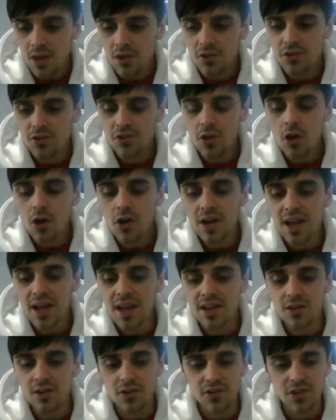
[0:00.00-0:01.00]
start
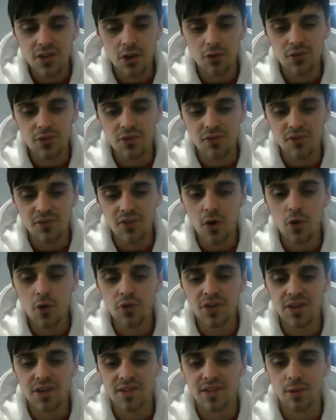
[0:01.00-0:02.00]
getting yourselves
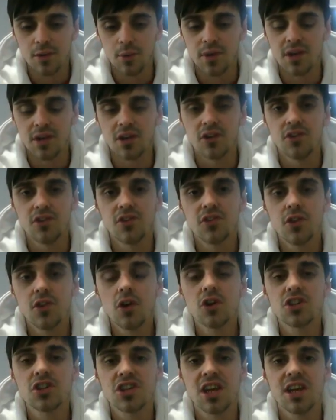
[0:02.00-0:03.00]
involved in something that can
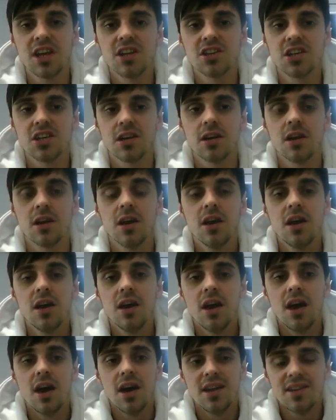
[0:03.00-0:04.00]
start changing
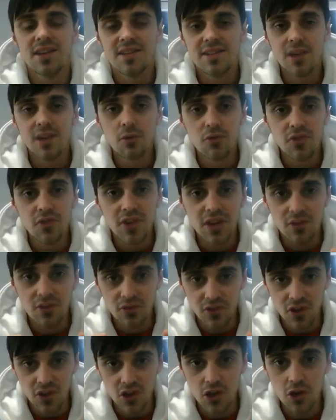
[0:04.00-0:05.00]
something
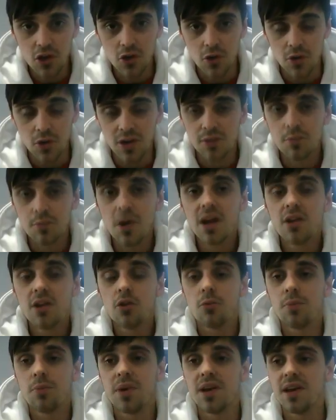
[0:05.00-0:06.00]
for you. It might
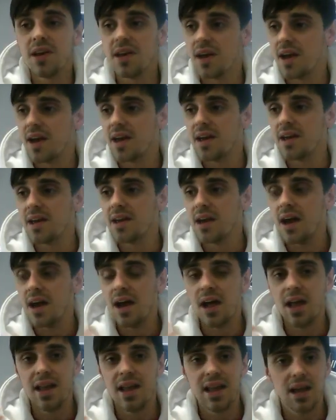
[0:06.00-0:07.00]
not be a
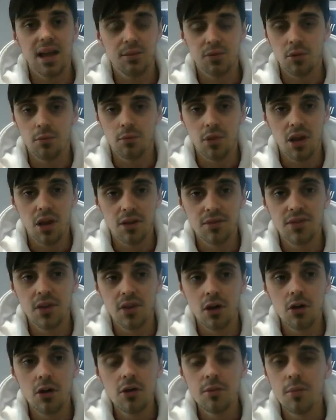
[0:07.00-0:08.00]
laptop
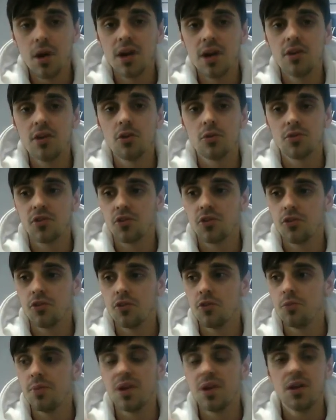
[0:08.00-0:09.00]
lifestyle, it might not
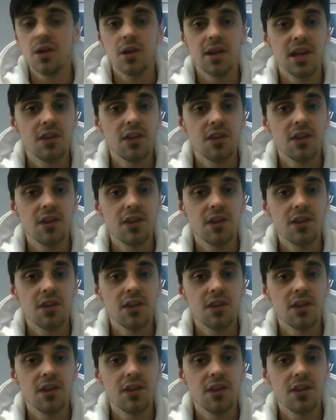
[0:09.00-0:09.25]
to be